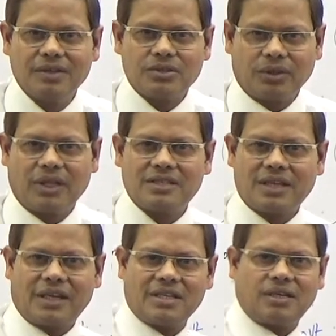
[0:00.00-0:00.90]
So there is a
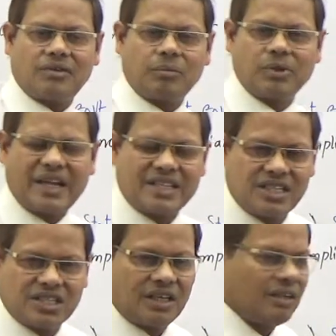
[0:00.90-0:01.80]
case of double
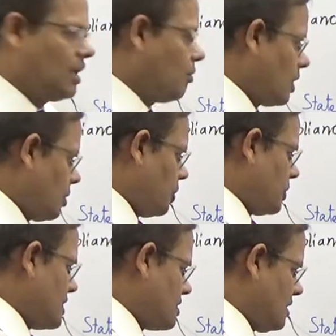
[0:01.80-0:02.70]
taxation. What about
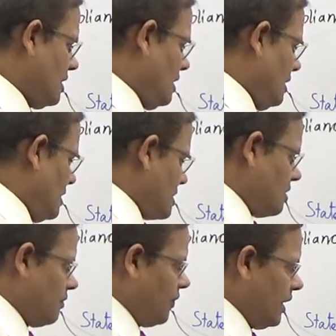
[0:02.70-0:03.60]
this?
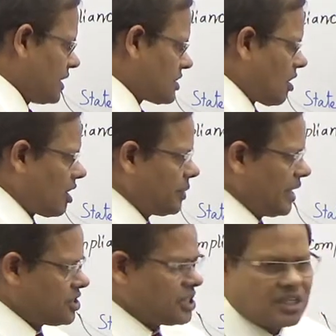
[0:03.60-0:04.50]
Will this not be
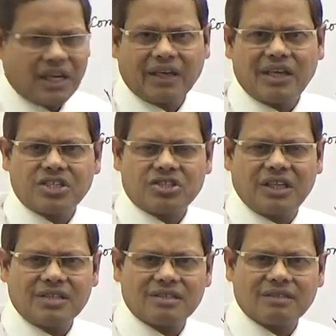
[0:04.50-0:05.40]
adjusted against
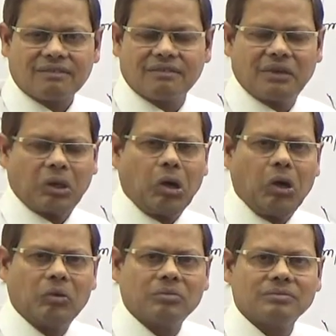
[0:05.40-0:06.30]
this?
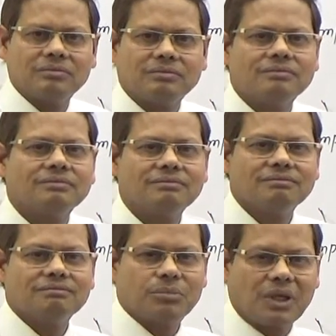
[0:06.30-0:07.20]
No,
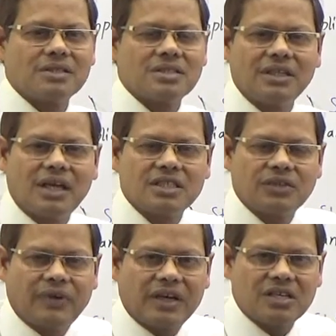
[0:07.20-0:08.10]
because India is a
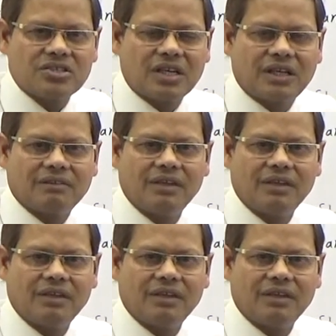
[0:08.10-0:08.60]
federal state.